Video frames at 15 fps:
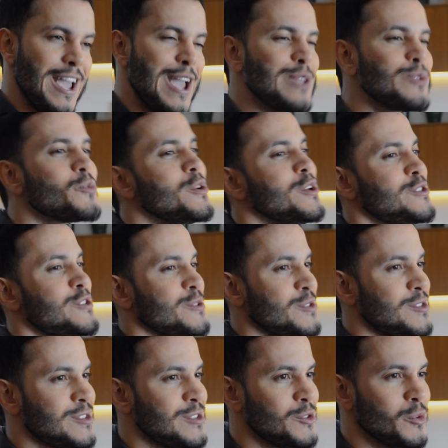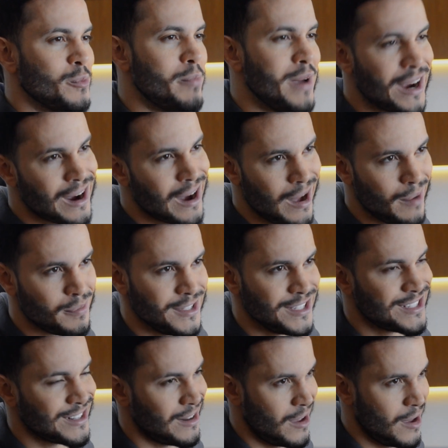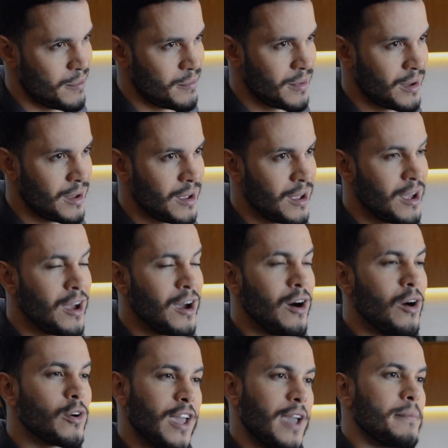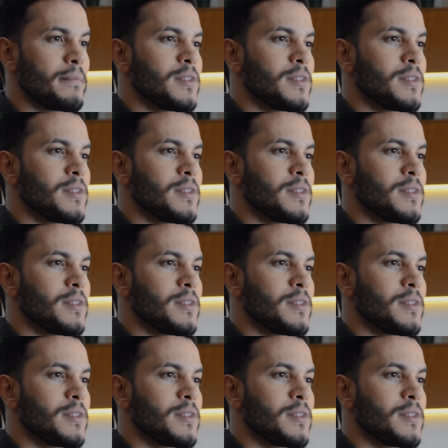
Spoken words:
and reasons to back up this claim. Okay,